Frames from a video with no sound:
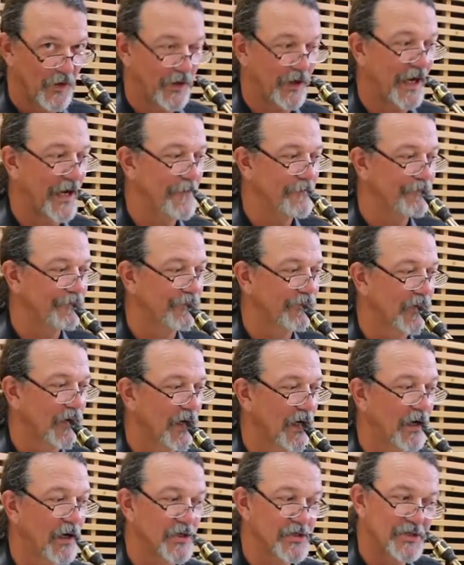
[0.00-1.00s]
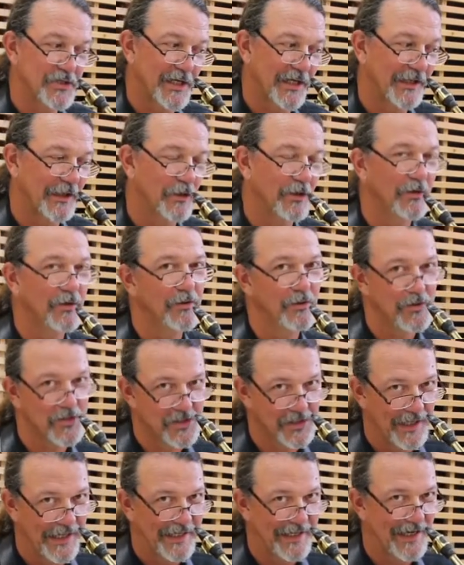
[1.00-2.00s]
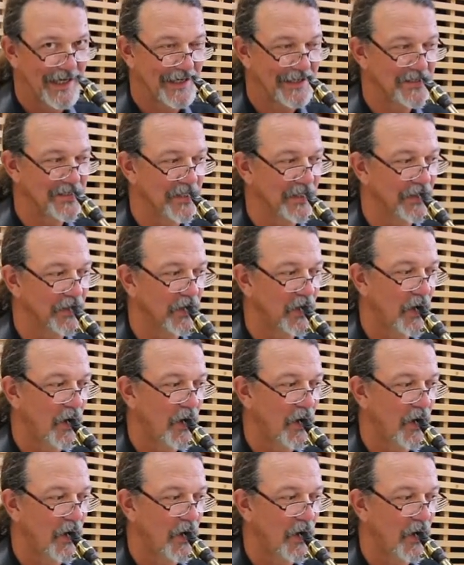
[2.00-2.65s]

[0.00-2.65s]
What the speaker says: okay? A subtle, slight accent.